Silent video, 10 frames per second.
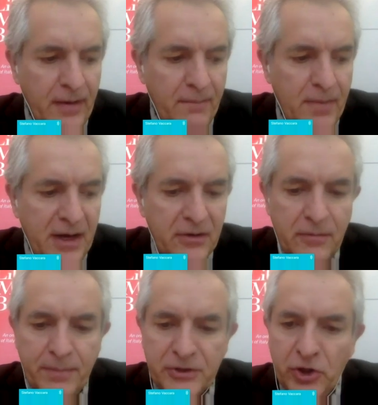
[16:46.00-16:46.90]
uh,
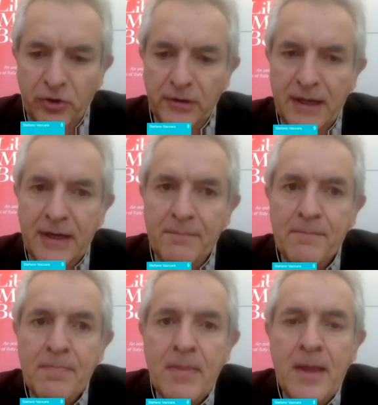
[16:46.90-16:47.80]
Mario
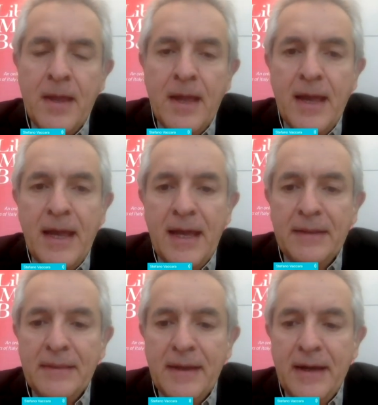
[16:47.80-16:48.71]
Paciolla.
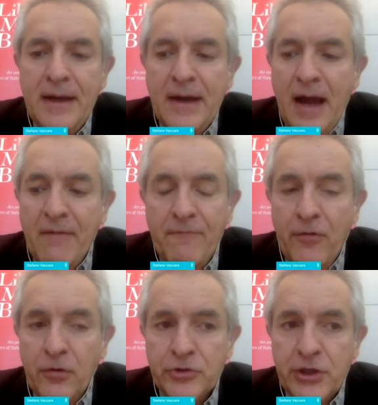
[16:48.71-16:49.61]
And uh,
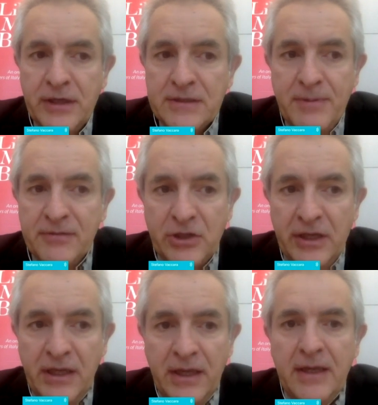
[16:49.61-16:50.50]
unfortunately,
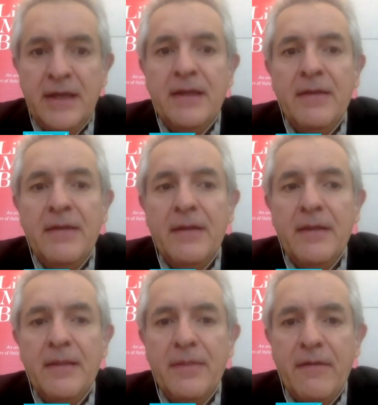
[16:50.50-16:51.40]
especially
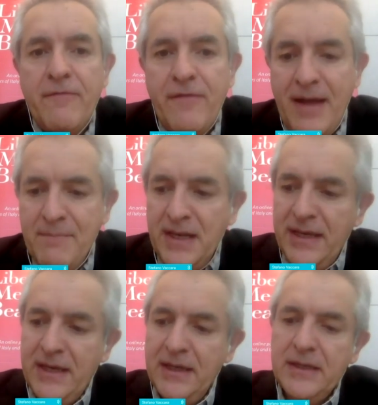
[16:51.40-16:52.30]
the
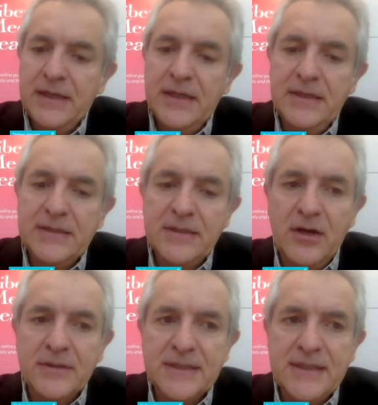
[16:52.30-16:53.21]
family
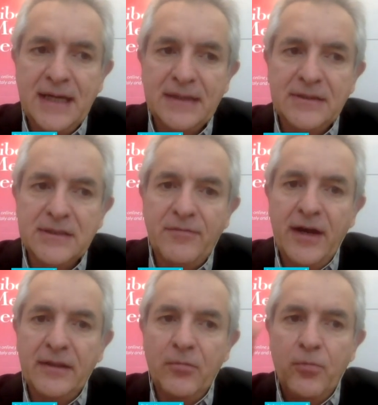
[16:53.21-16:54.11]
is not
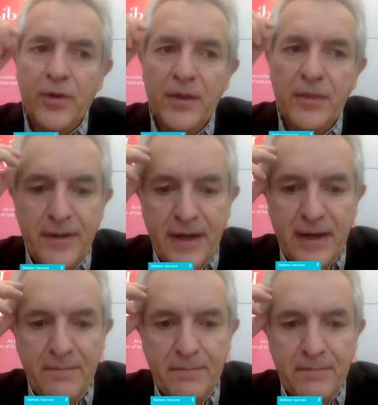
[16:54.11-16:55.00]
satisfied with
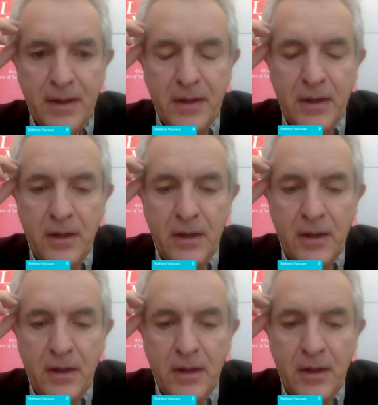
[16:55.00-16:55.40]
um,